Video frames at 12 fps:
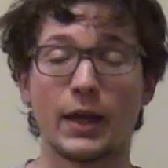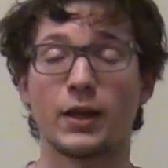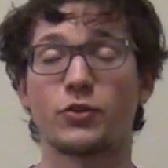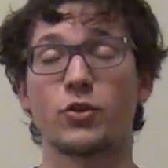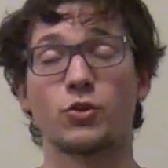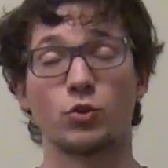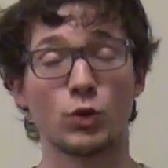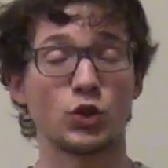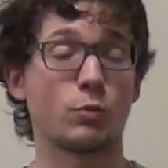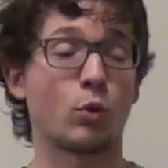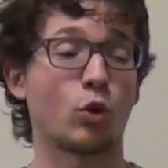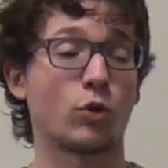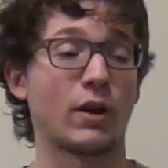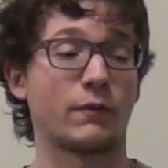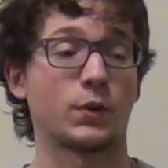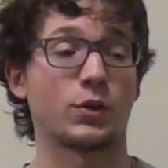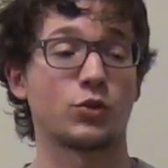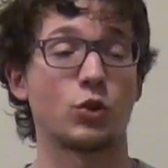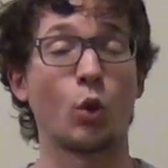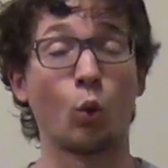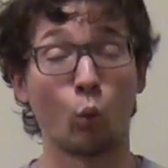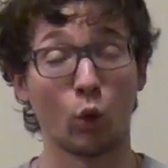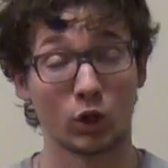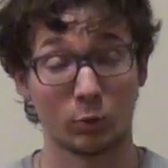as the switchable graphics
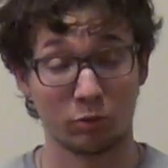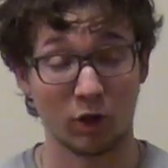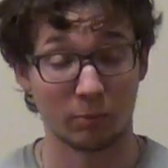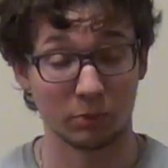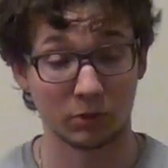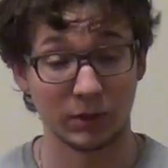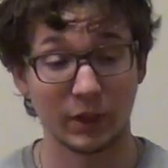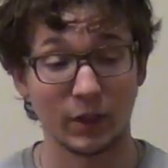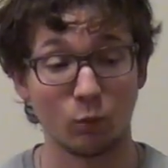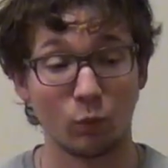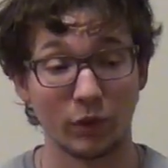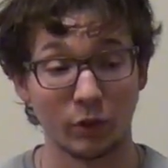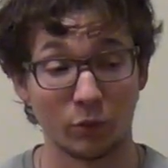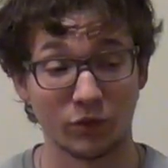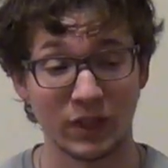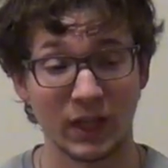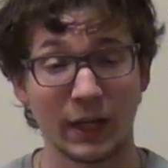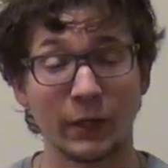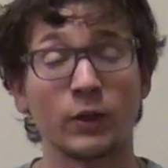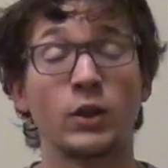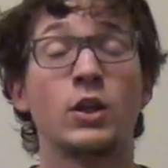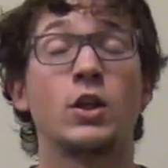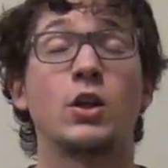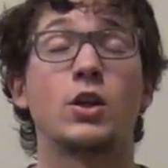don't work properly in Windows 10.
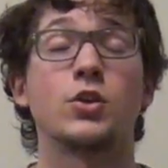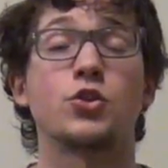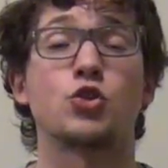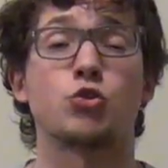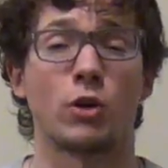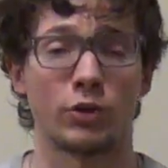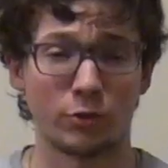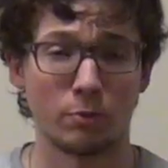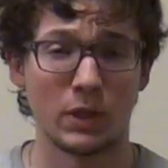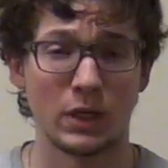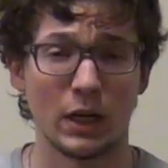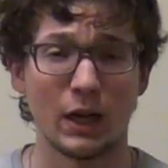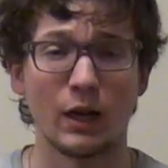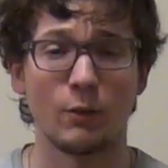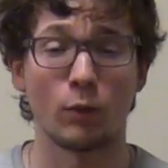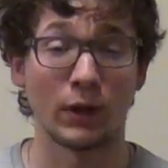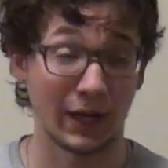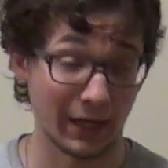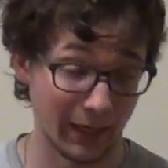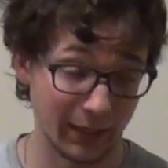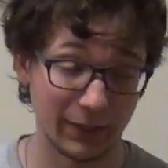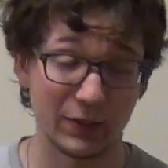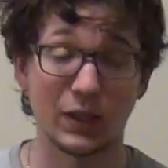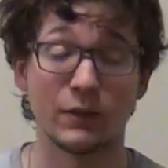Trust me, when I
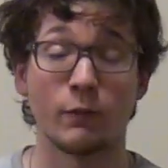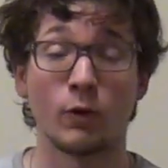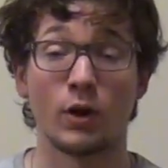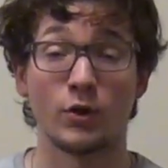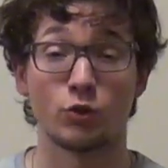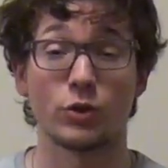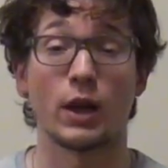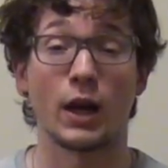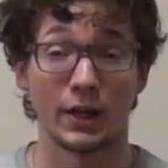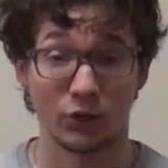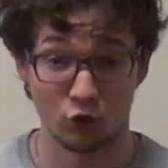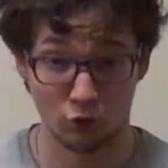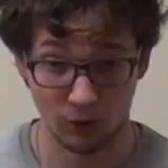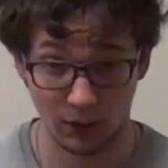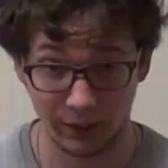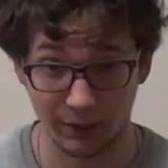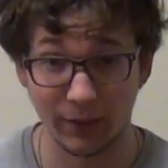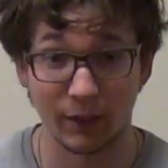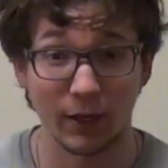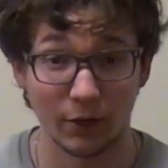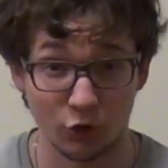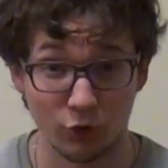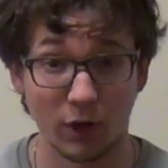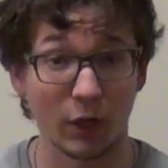had a T400 I
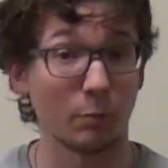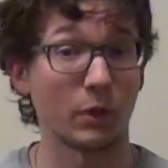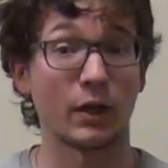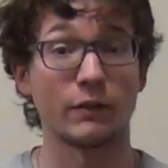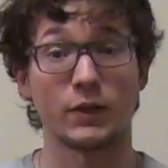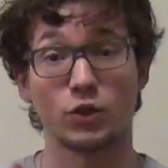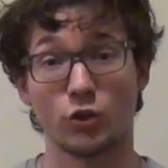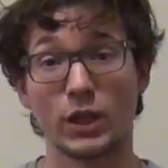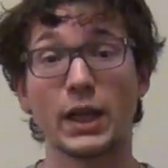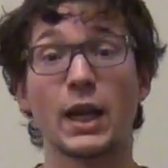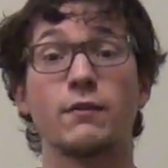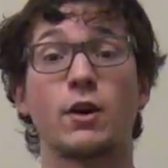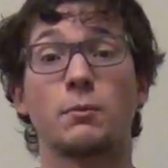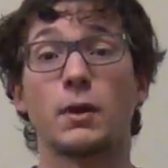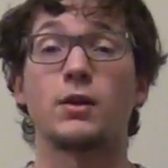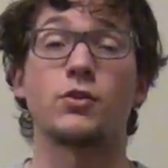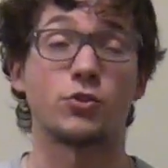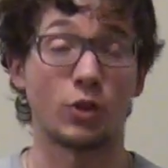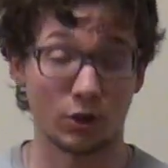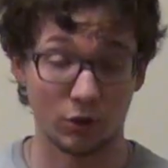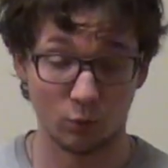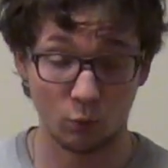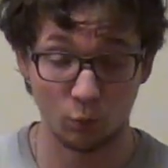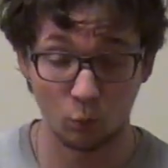tried, but I eventually gave up and stuck
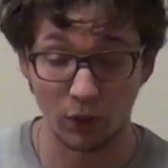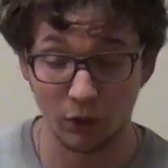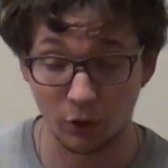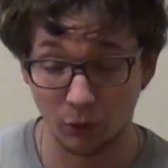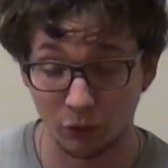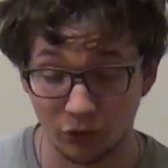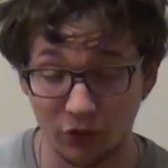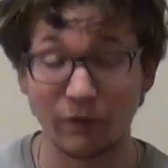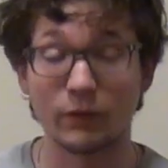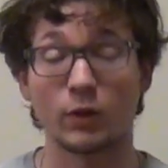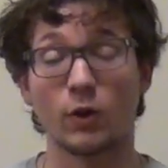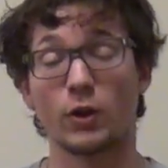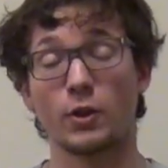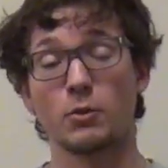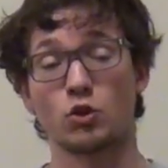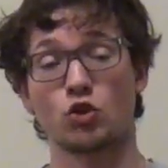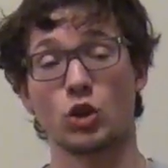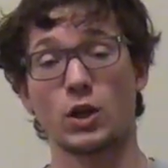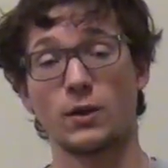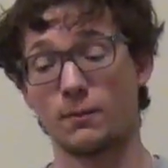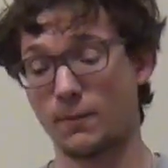Windows 7 on the machine.